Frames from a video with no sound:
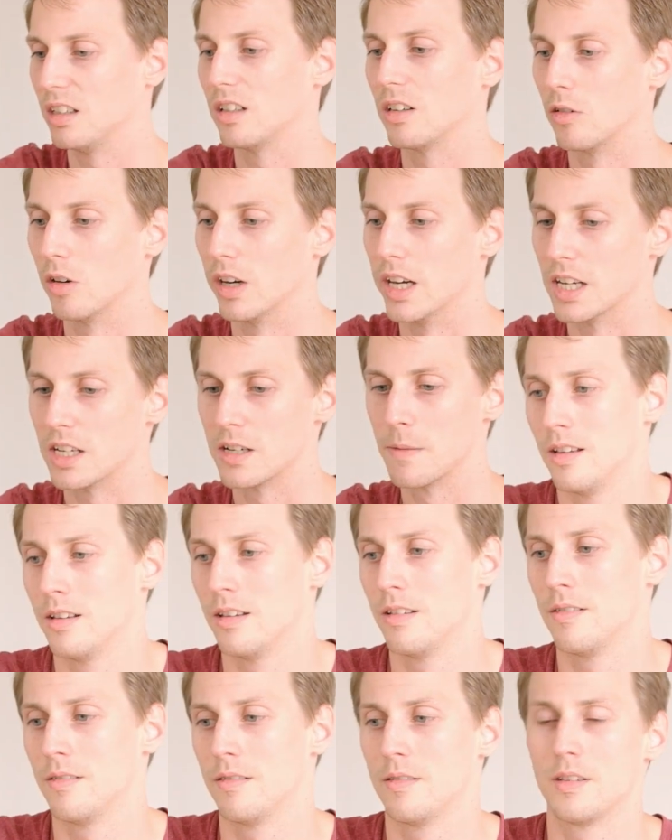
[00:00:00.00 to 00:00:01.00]
Great.
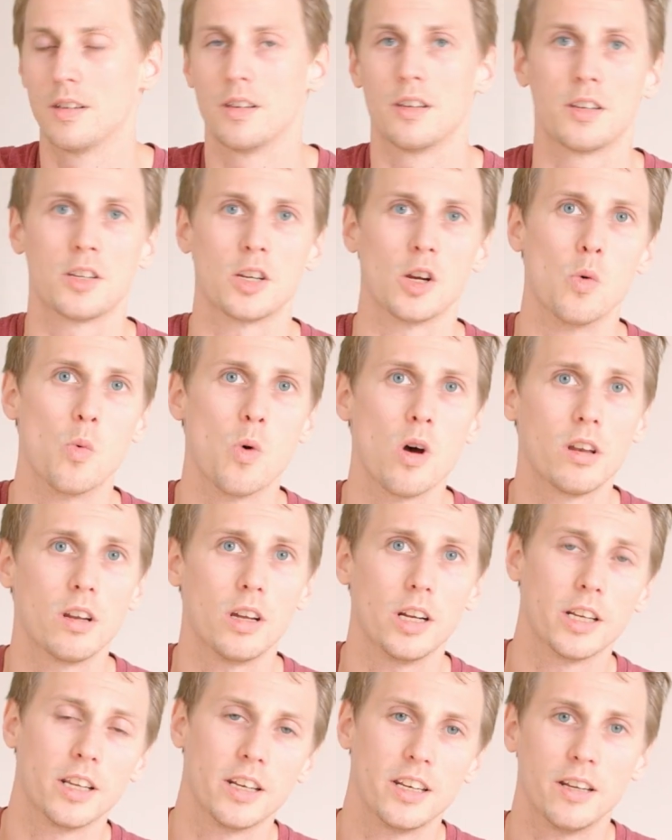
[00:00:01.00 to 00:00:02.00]
So one
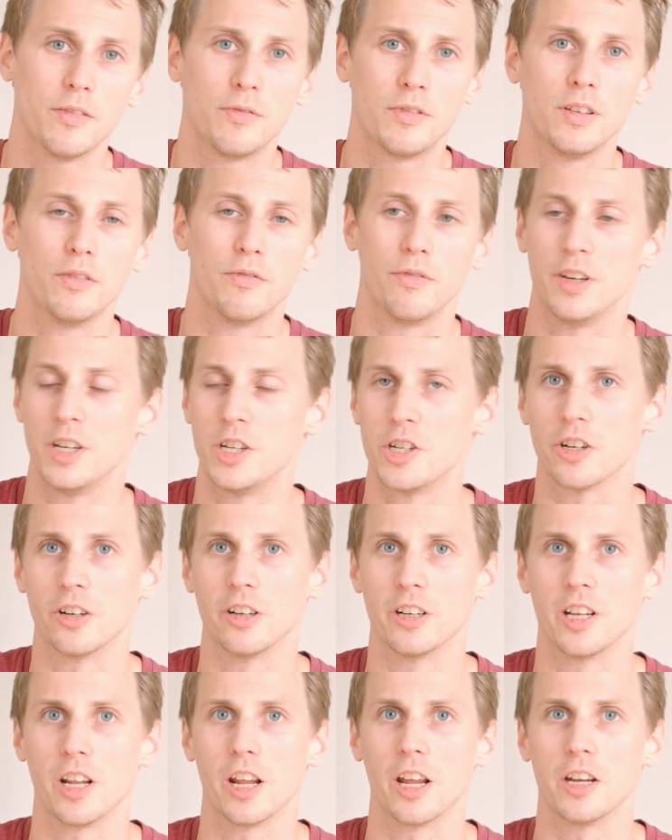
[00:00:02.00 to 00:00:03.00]
other nifty
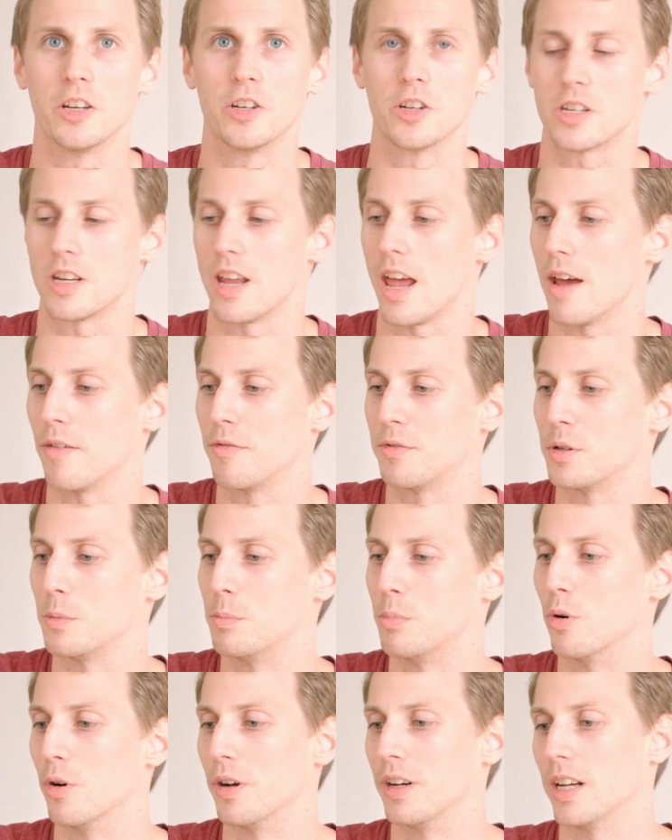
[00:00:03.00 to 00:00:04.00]
feature that I just have to
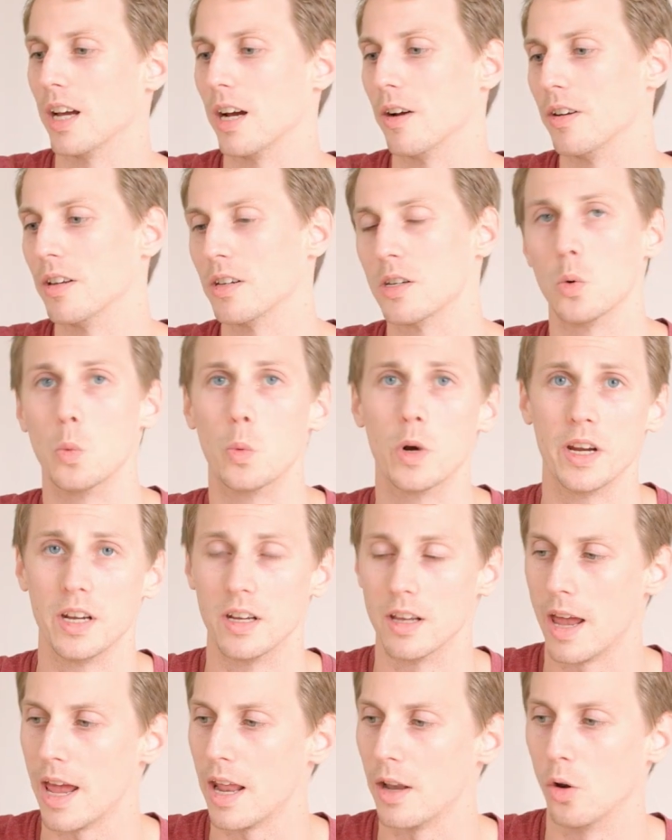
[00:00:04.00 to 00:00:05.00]
point out is the way
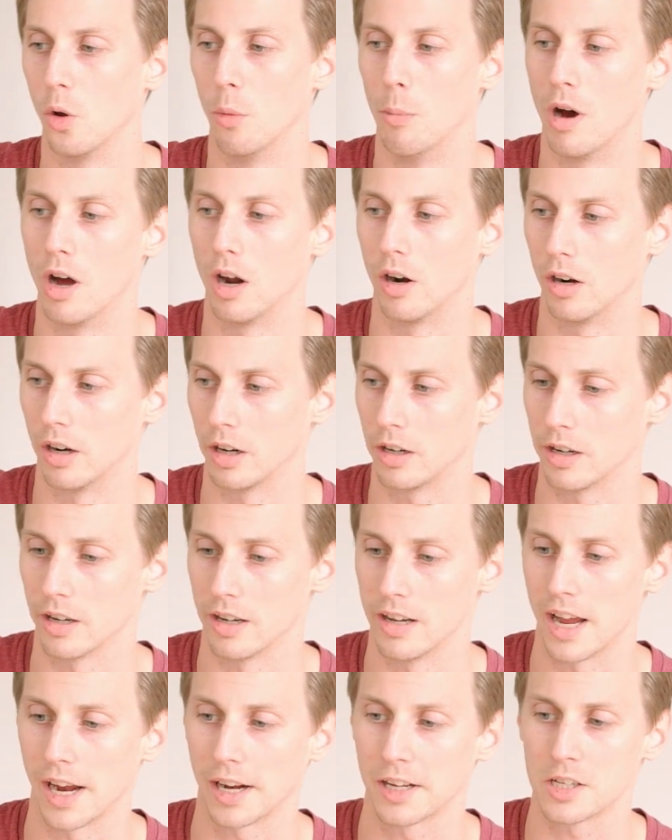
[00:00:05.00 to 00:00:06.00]
the handlebar
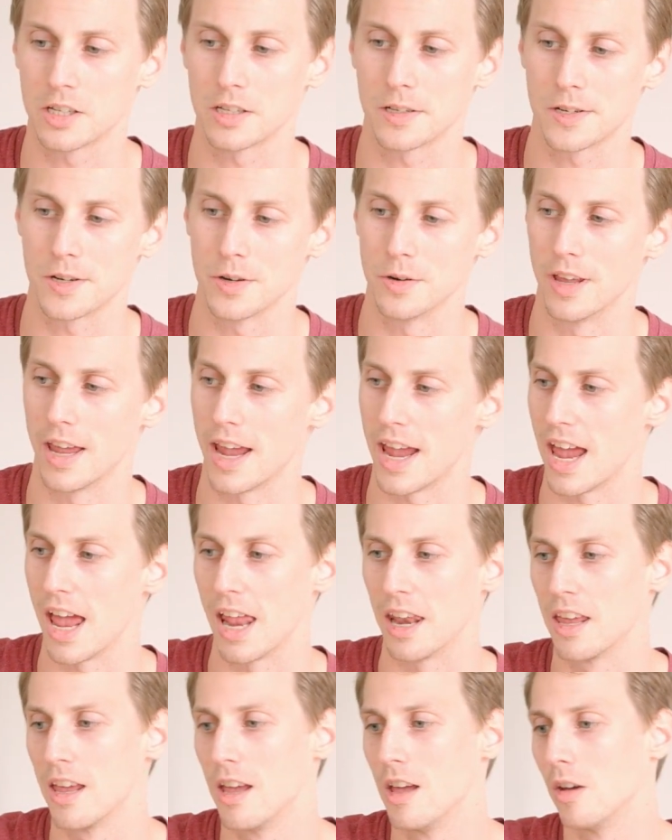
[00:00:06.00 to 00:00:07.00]
connects to the
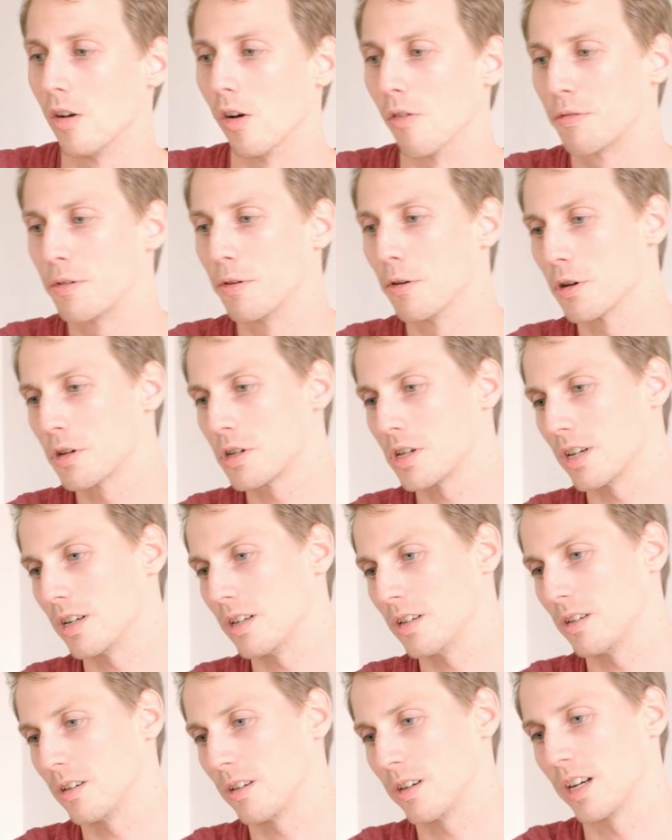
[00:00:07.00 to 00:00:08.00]
head. Of course it
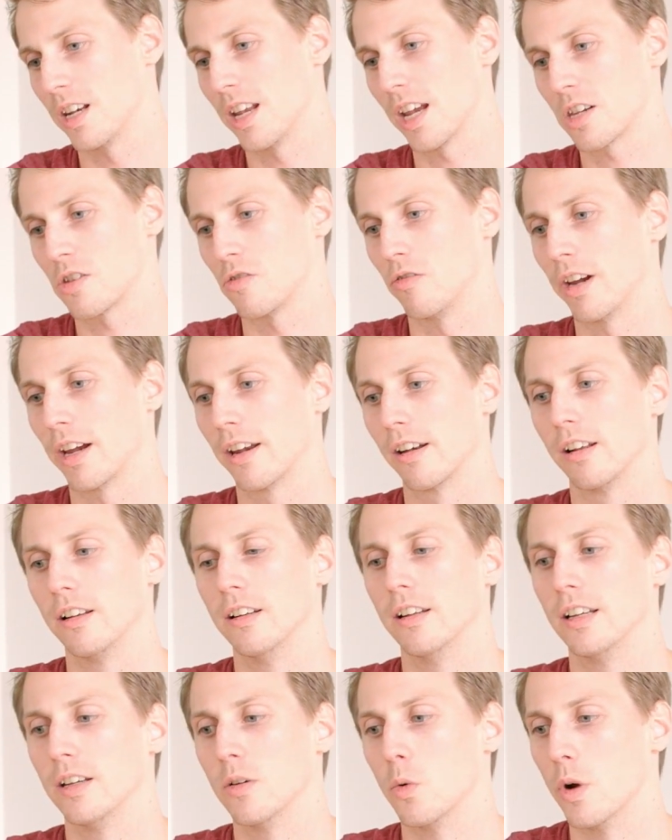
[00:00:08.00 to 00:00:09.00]
connects
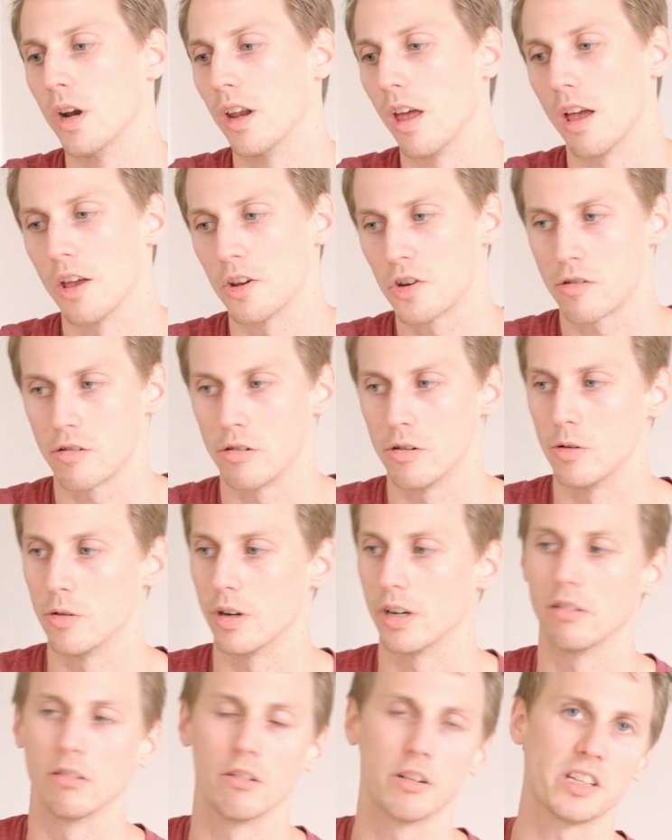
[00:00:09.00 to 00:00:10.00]
regularly with a screw
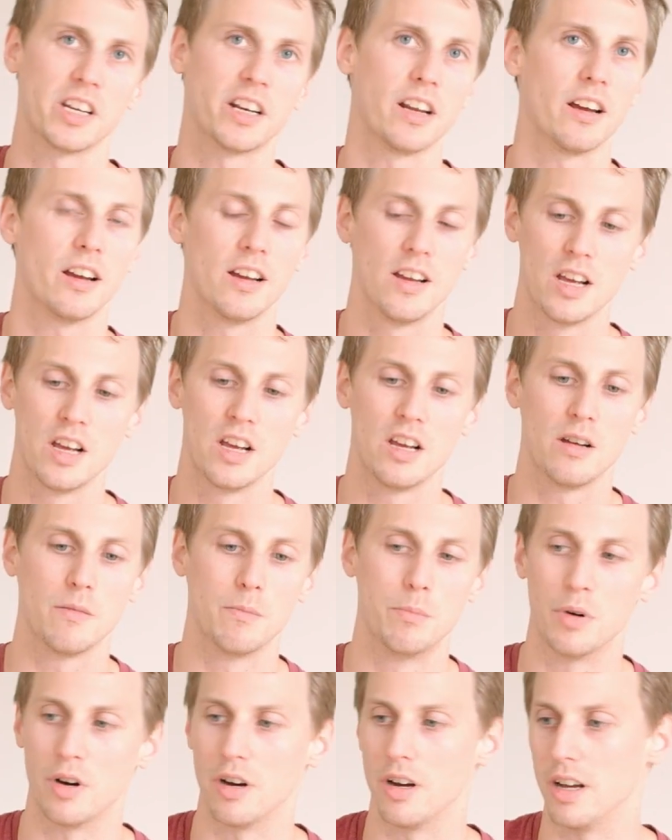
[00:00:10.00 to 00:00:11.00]
and a rosetta,
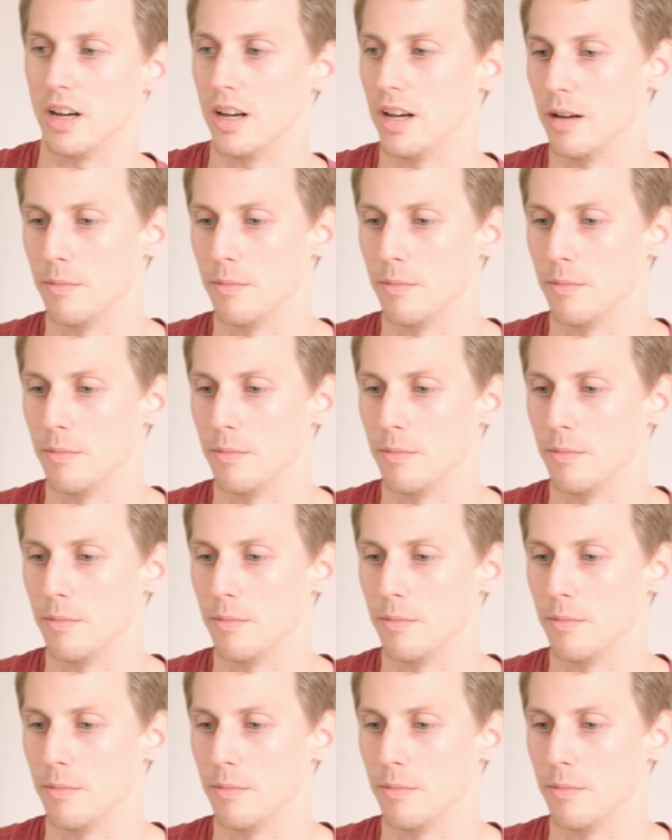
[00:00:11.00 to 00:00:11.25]
but